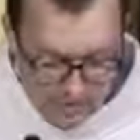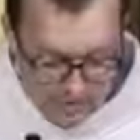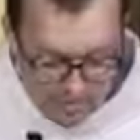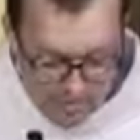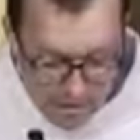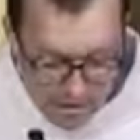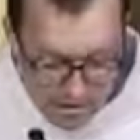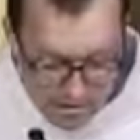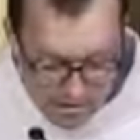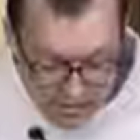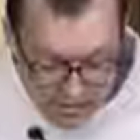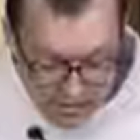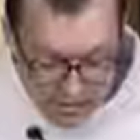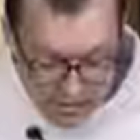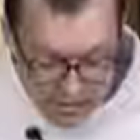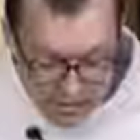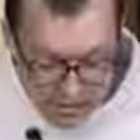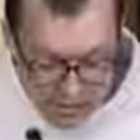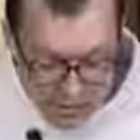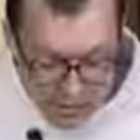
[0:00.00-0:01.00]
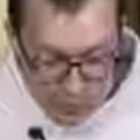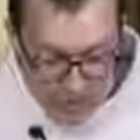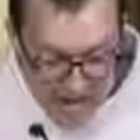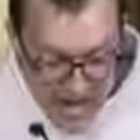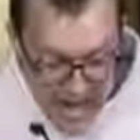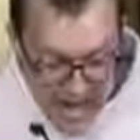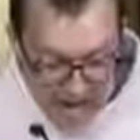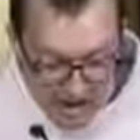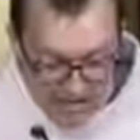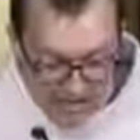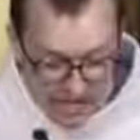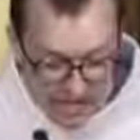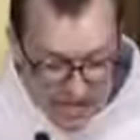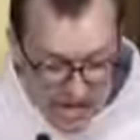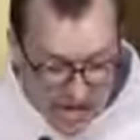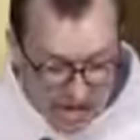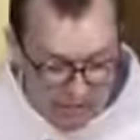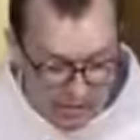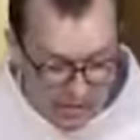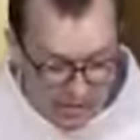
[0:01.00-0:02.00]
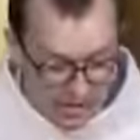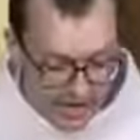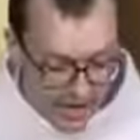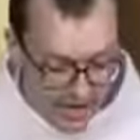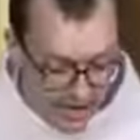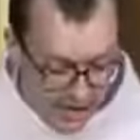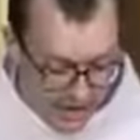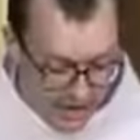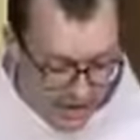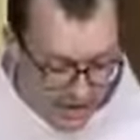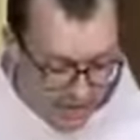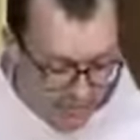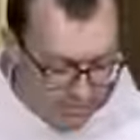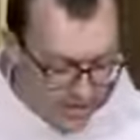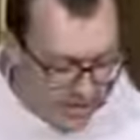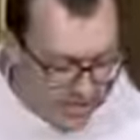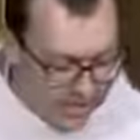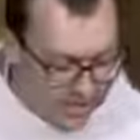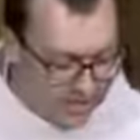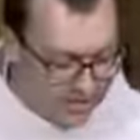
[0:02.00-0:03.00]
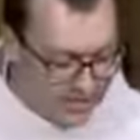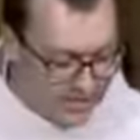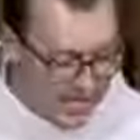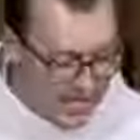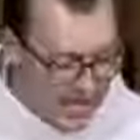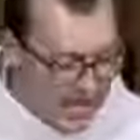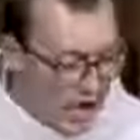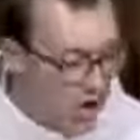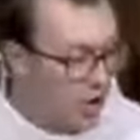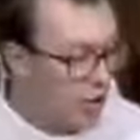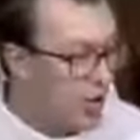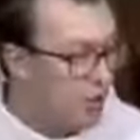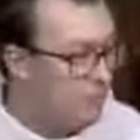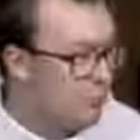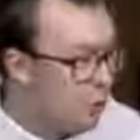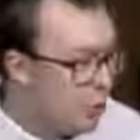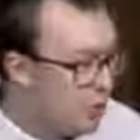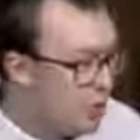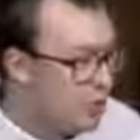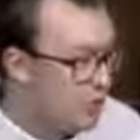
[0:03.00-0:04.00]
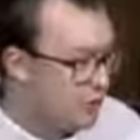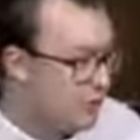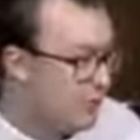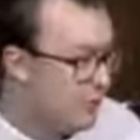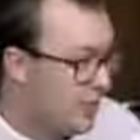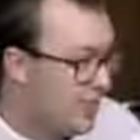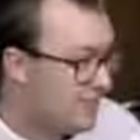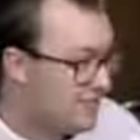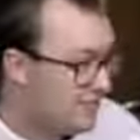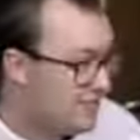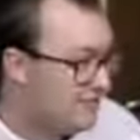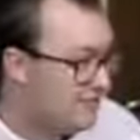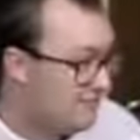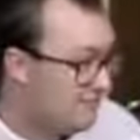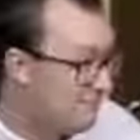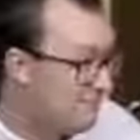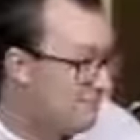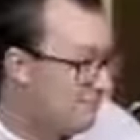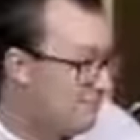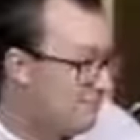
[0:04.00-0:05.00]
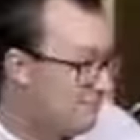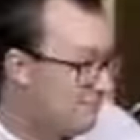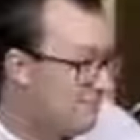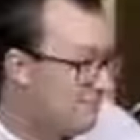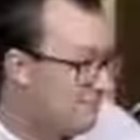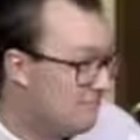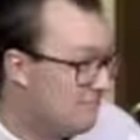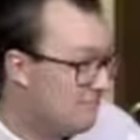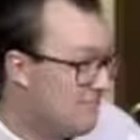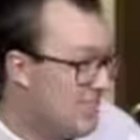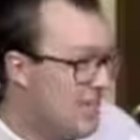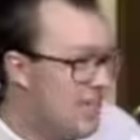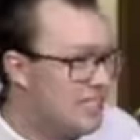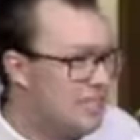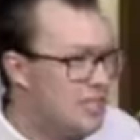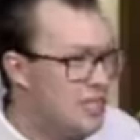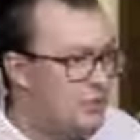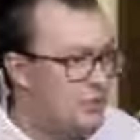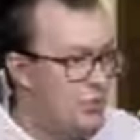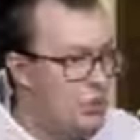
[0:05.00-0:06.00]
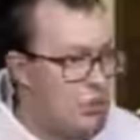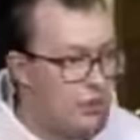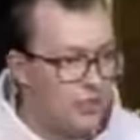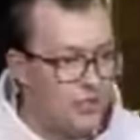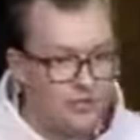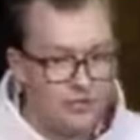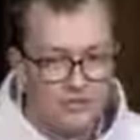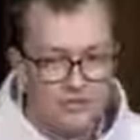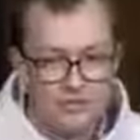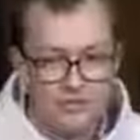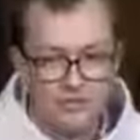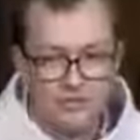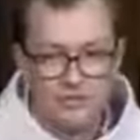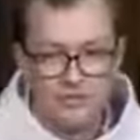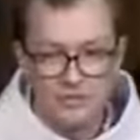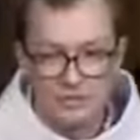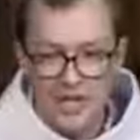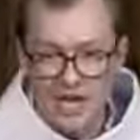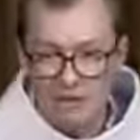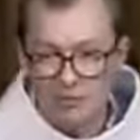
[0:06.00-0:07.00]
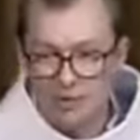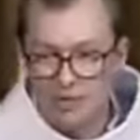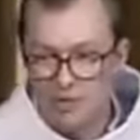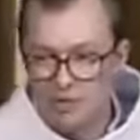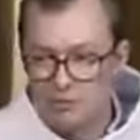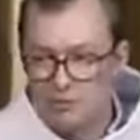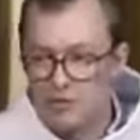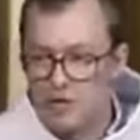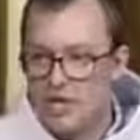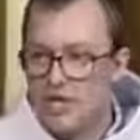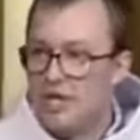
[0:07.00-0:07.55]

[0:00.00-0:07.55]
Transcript: But we have the conversations because they are important to us. It's important to that rhythm,